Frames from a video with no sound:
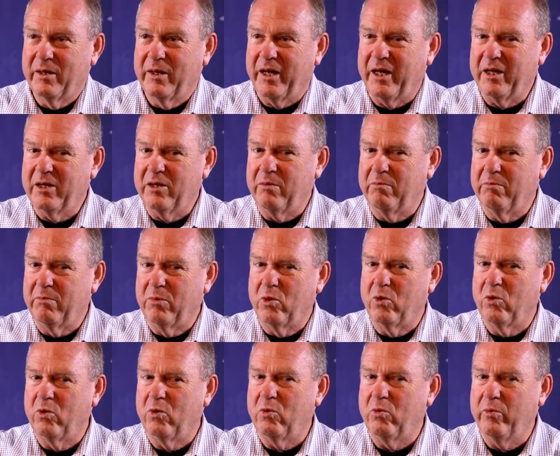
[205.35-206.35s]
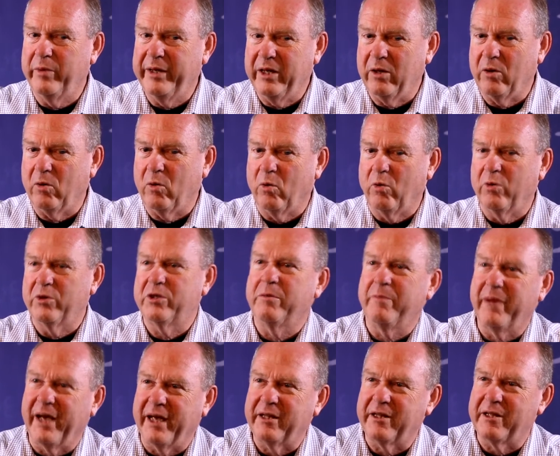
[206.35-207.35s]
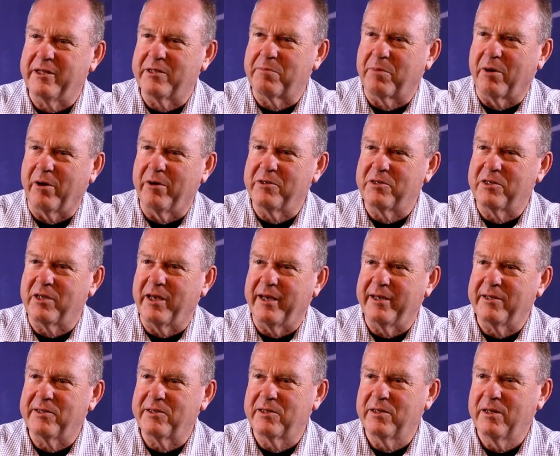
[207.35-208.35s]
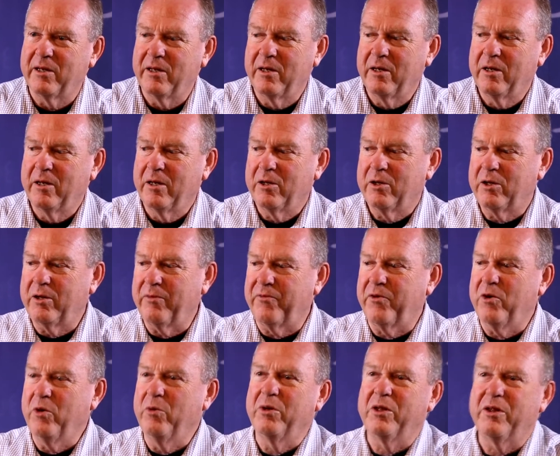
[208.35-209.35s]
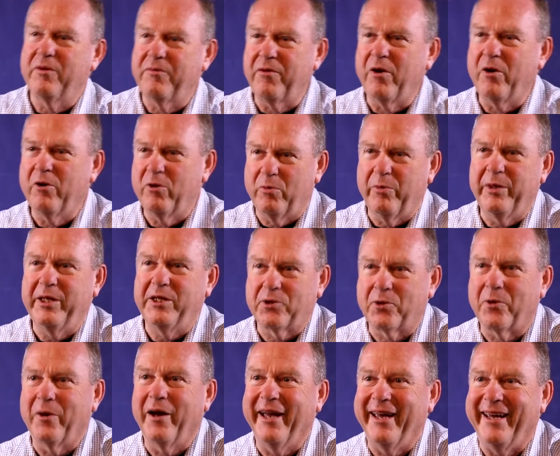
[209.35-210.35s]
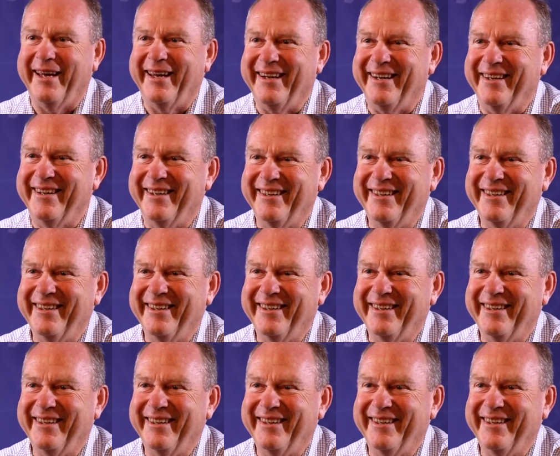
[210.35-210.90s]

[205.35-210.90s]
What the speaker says: And the more we automate this process, the fewer the folk we train,